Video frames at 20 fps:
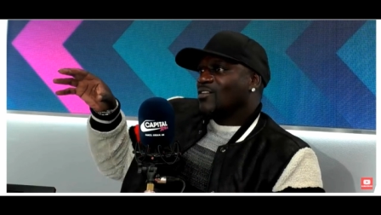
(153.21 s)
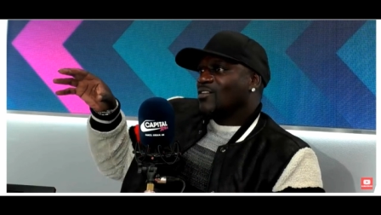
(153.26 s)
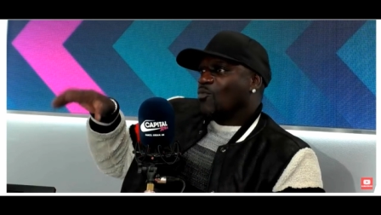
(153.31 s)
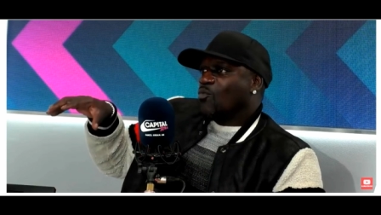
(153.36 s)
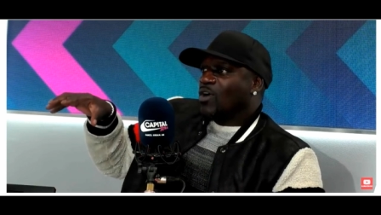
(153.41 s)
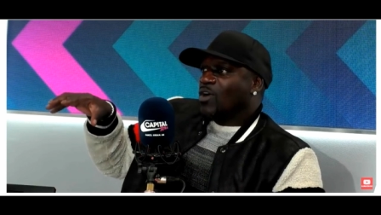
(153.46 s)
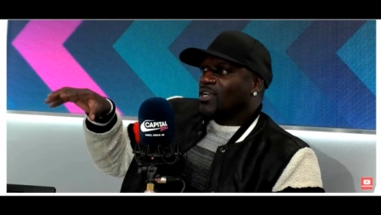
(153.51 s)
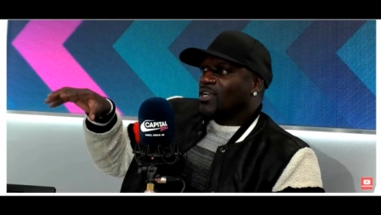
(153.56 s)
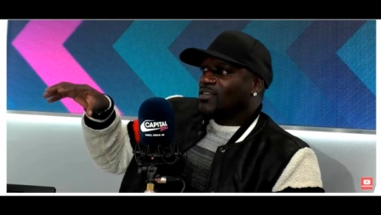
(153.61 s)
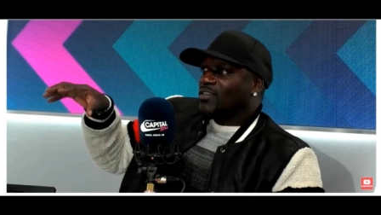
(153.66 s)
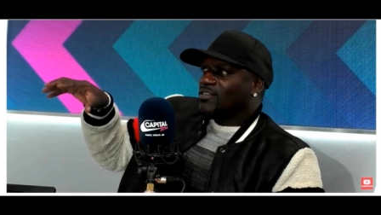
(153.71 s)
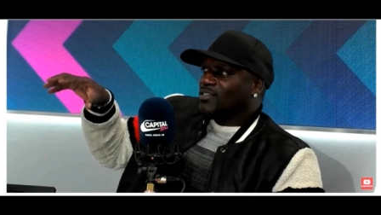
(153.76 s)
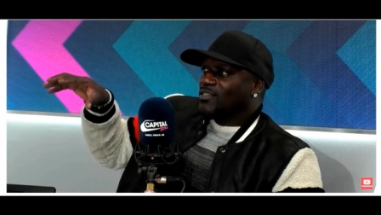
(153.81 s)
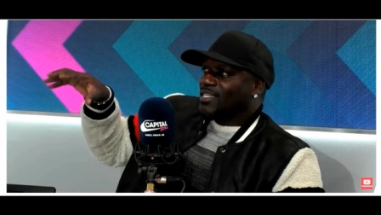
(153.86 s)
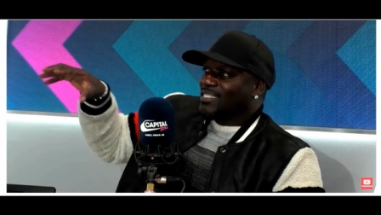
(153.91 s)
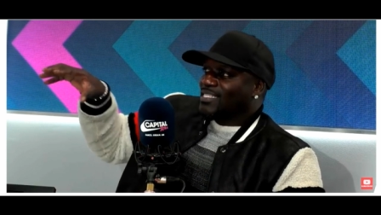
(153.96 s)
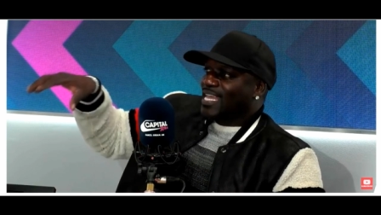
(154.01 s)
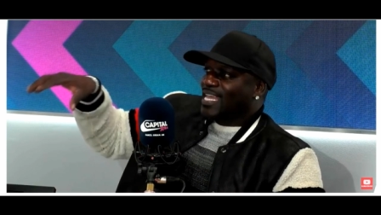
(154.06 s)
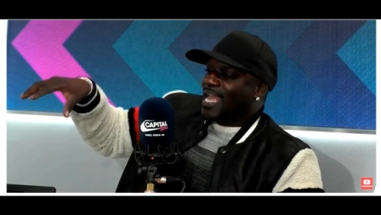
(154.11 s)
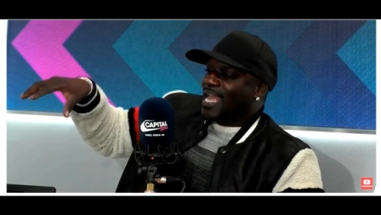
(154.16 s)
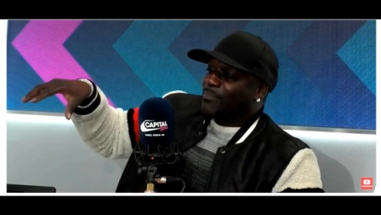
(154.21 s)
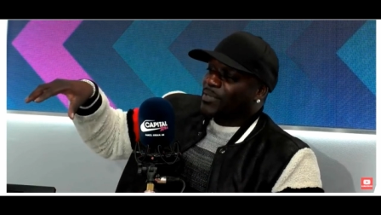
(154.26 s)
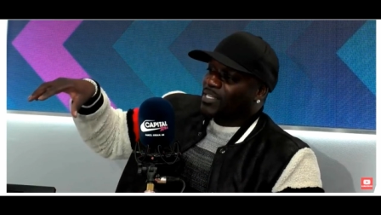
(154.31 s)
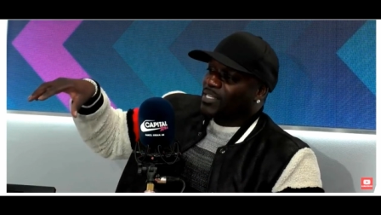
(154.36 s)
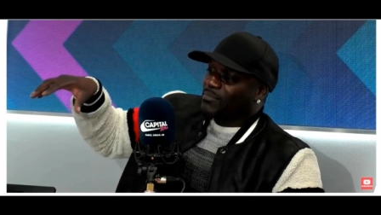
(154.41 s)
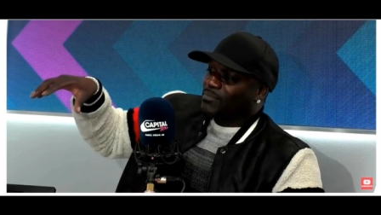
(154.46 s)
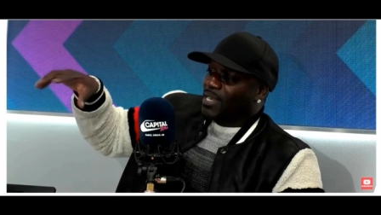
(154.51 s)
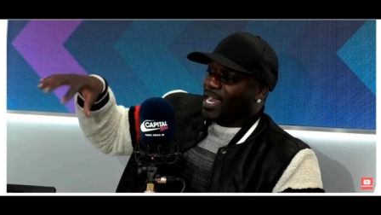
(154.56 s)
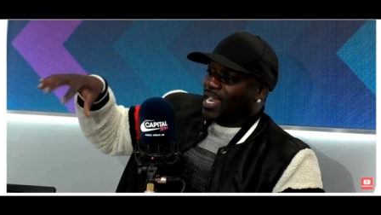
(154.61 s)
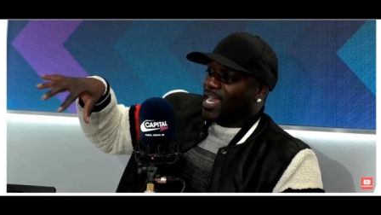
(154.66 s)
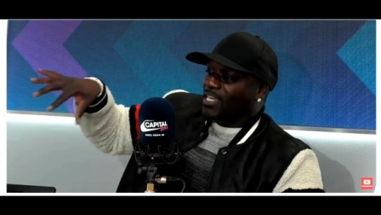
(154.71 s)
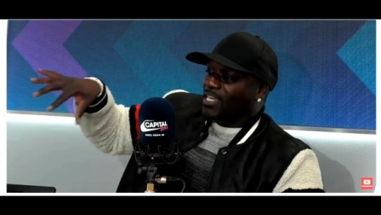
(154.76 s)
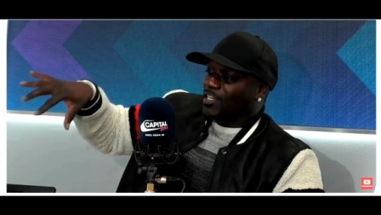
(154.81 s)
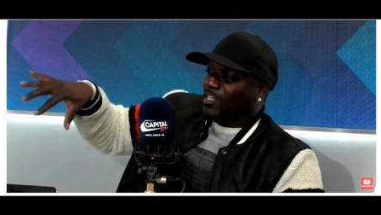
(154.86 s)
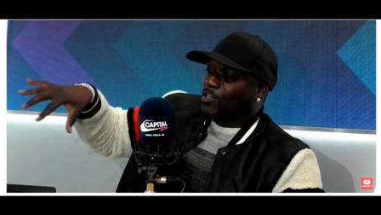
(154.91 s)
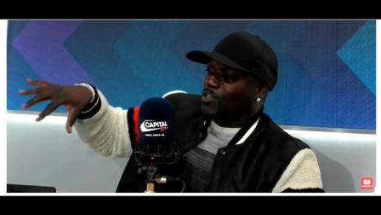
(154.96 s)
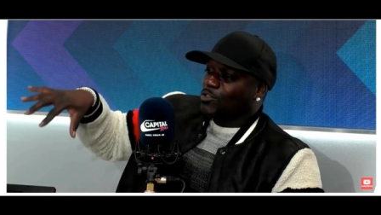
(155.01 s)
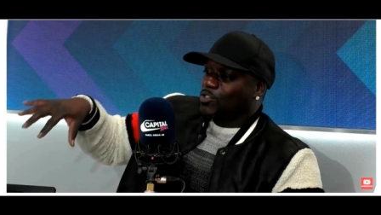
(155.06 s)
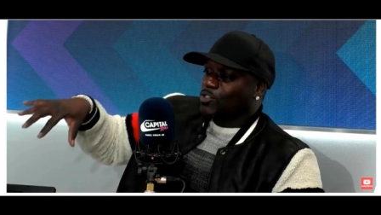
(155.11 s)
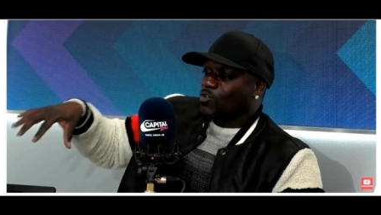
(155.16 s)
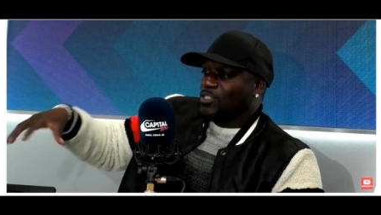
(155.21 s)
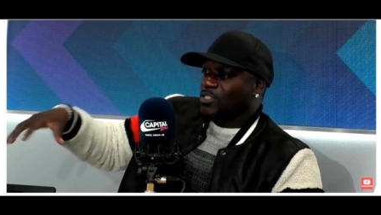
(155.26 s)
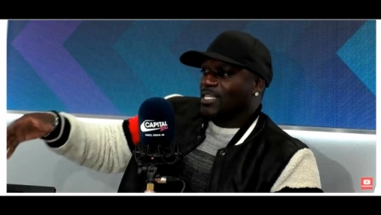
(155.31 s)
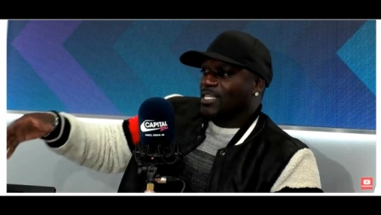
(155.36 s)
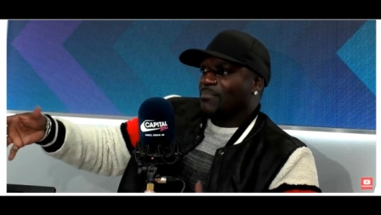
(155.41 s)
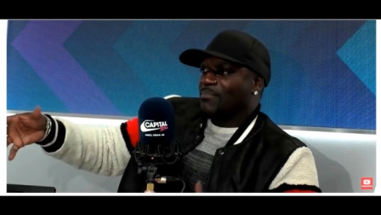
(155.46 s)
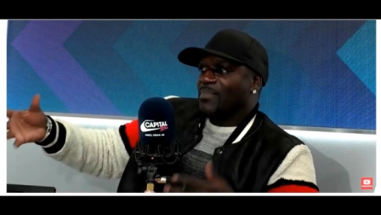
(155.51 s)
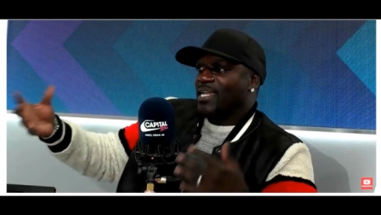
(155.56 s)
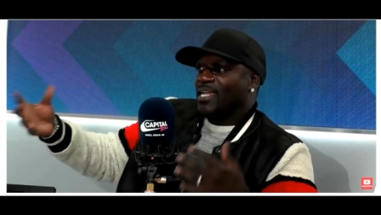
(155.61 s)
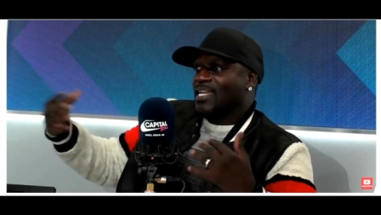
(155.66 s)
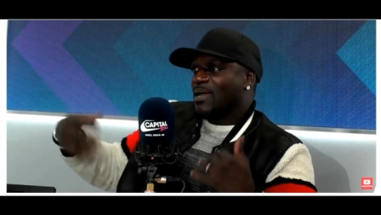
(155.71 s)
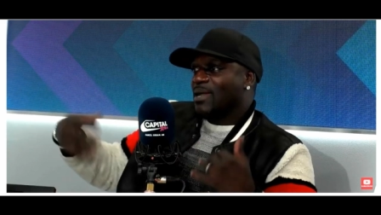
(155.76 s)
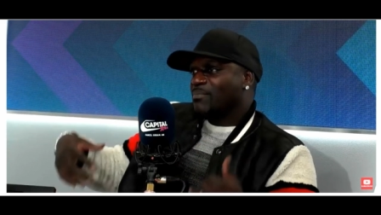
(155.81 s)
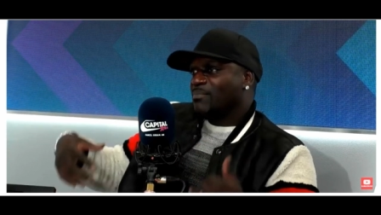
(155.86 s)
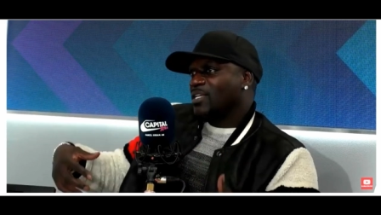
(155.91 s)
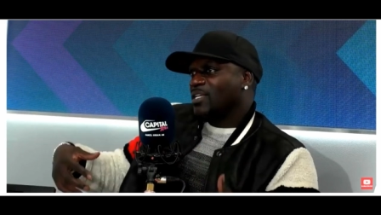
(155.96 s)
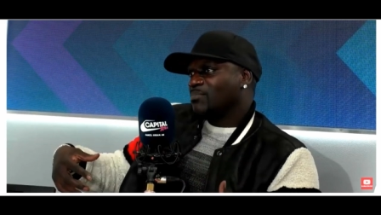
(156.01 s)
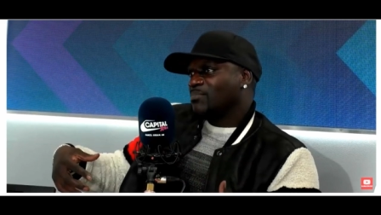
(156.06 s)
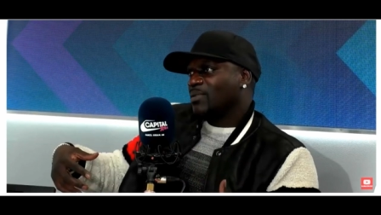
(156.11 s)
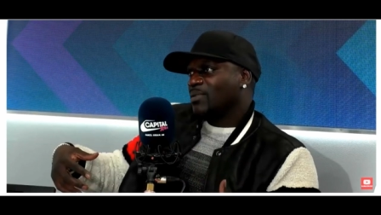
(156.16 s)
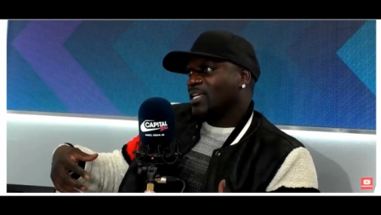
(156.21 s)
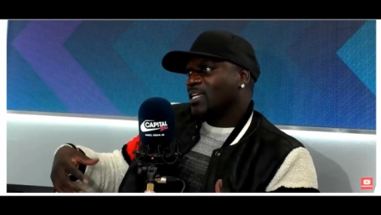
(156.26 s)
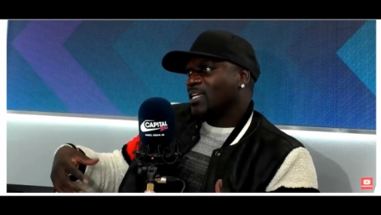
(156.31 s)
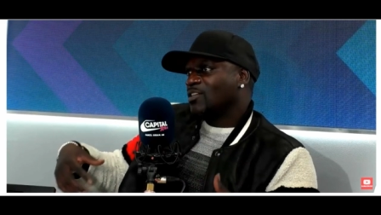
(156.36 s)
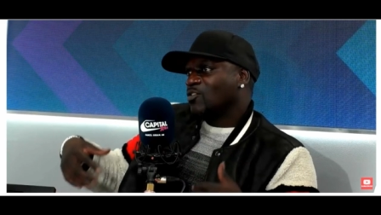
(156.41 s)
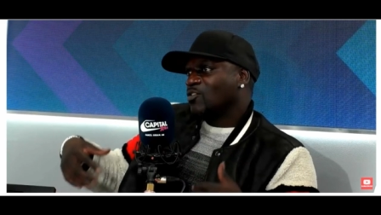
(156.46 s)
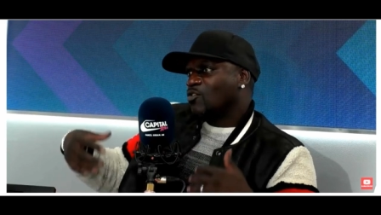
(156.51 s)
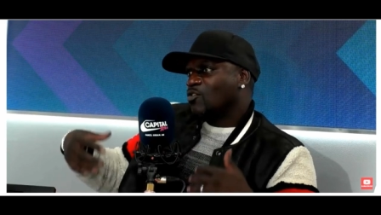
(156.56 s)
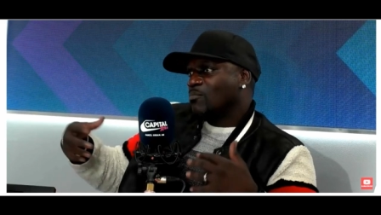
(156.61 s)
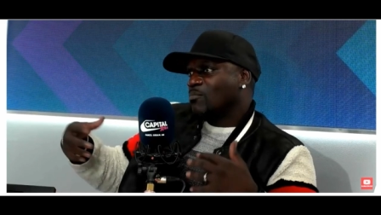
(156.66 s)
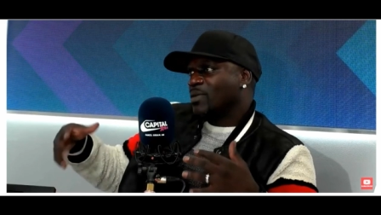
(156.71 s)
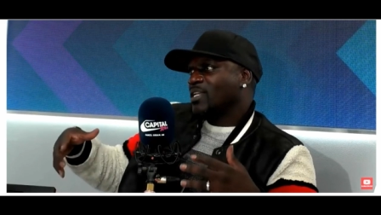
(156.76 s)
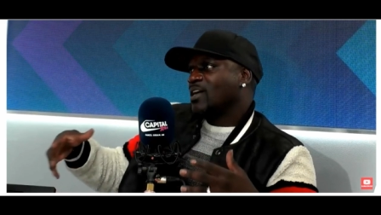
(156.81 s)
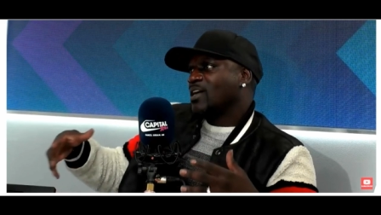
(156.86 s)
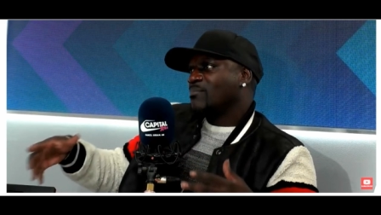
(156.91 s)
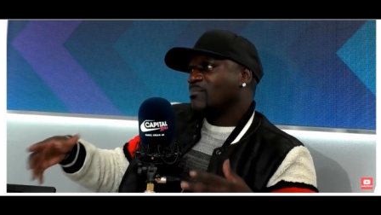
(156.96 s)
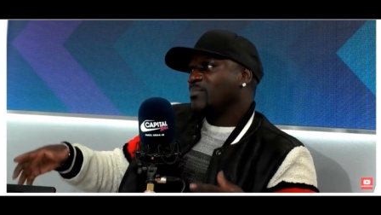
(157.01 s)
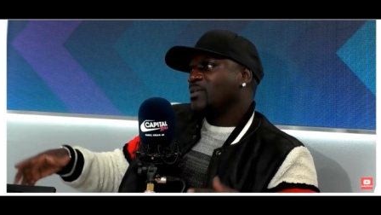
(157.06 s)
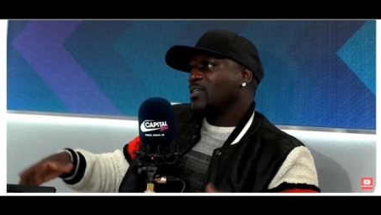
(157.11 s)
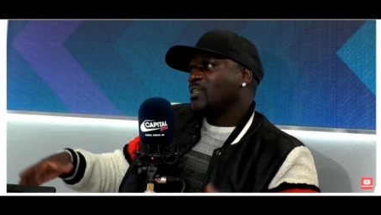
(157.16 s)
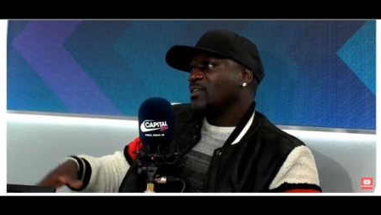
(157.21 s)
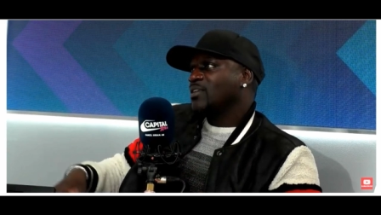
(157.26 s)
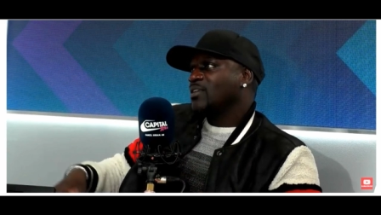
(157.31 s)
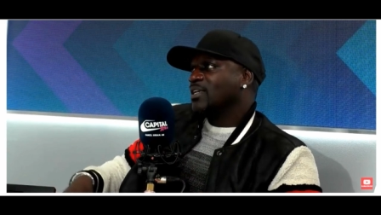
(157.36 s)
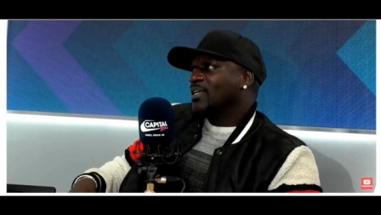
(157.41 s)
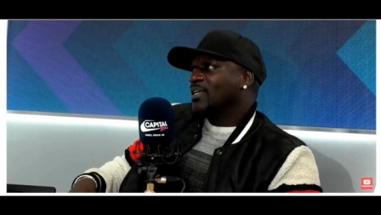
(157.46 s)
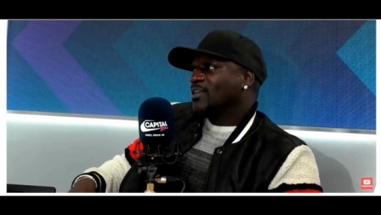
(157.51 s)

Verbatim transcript: what is happening behind closed doors that may not be explained or may not be